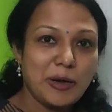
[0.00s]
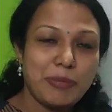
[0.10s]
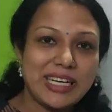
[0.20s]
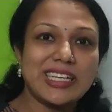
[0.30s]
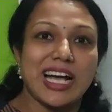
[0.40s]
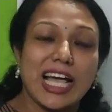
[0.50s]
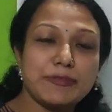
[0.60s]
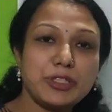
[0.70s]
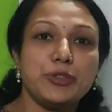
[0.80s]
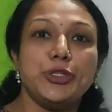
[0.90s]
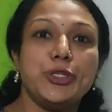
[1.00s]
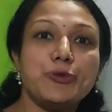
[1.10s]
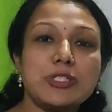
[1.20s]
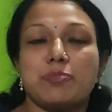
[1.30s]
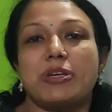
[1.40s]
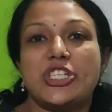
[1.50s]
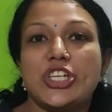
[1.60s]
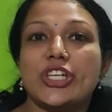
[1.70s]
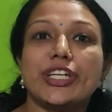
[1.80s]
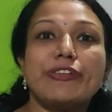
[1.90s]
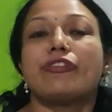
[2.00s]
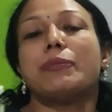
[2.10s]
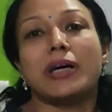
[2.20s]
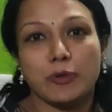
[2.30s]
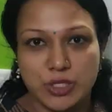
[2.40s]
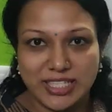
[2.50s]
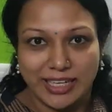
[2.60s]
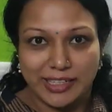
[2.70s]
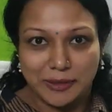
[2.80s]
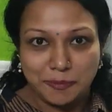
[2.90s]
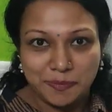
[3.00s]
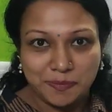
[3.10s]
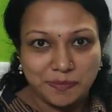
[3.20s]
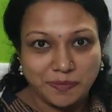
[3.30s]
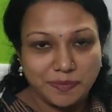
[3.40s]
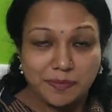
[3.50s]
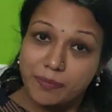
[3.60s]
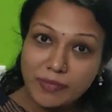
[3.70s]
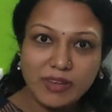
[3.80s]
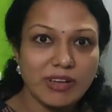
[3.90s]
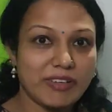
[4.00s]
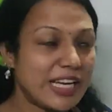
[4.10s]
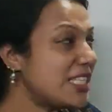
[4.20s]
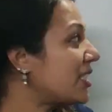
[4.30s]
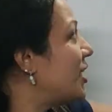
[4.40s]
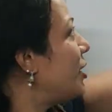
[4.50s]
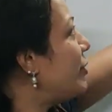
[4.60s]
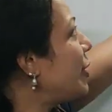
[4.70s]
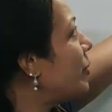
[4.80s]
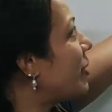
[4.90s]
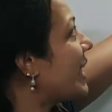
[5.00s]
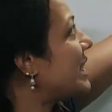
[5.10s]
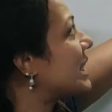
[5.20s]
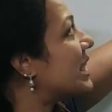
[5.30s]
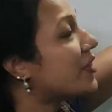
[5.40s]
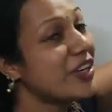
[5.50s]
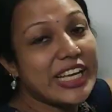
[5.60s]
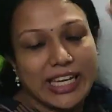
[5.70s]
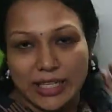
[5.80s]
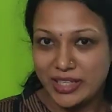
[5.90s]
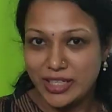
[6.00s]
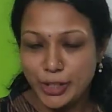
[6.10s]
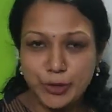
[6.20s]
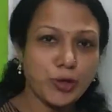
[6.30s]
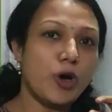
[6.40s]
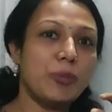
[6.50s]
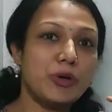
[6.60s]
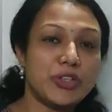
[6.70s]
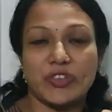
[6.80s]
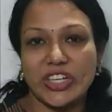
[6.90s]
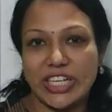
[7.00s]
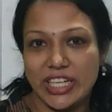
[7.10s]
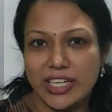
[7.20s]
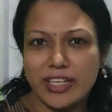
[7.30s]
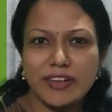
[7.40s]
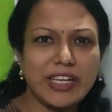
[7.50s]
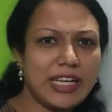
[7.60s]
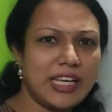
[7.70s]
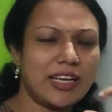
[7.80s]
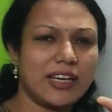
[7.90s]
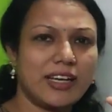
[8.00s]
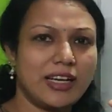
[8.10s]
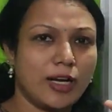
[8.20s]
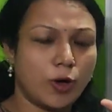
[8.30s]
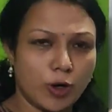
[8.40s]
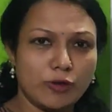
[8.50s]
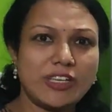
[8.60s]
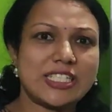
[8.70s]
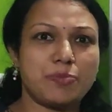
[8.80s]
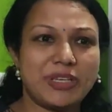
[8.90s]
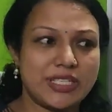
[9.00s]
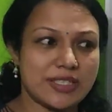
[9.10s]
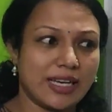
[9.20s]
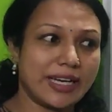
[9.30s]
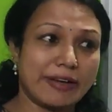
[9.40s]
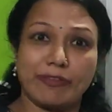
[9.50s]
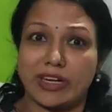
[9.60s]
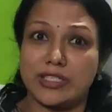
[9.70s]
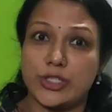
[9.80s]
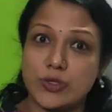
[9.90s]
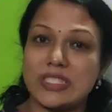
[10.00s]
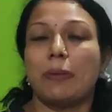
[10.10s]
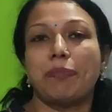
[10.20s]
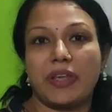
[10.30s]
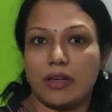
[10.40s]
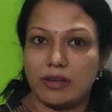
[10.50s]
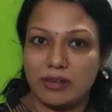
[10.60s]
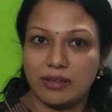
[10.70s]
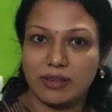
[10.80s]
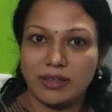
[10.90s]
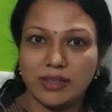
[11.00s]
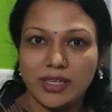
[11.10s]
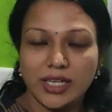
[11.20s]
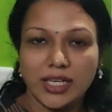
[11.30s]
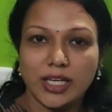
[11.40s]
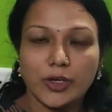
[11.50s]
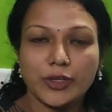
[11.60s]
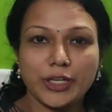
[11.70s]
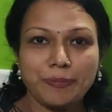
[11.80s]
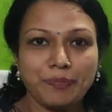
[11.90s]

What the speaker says: But I have to use machinery from outside, right? When you look at re, you know about re. Re always means reference to something, okay?